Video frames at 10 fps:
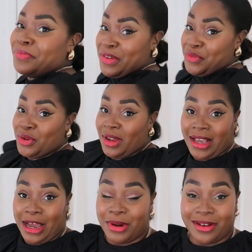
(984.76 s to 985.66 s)
if you
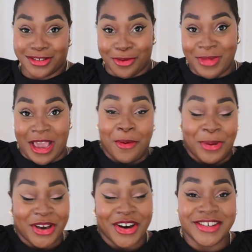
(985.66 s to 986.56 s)
like how it looks on me,
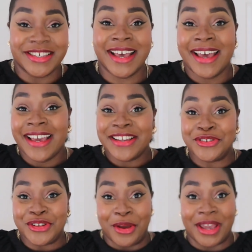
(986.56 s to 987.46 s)
because
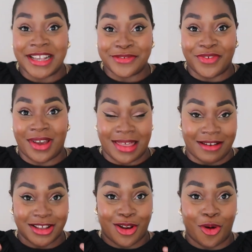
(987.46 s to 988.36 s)
you know,
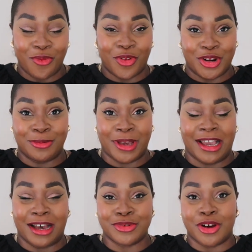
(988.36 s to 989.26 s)
there is a lot of volume
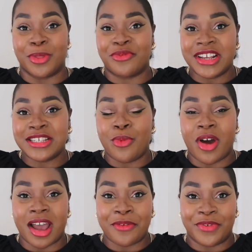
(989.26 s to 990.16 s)
going up top. The reason
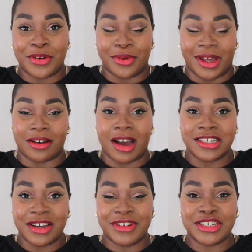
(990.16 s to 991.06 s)
why I feel like I
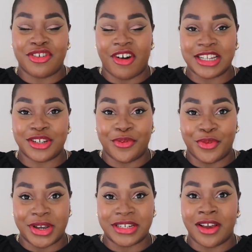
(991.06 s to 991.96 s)
generally try to
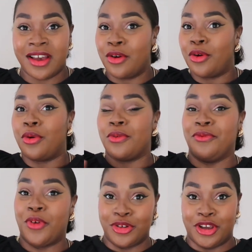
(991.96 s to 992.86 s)
avoid
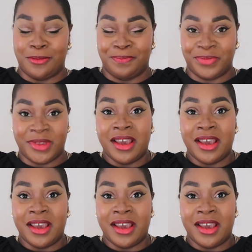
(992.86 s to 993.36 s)
volume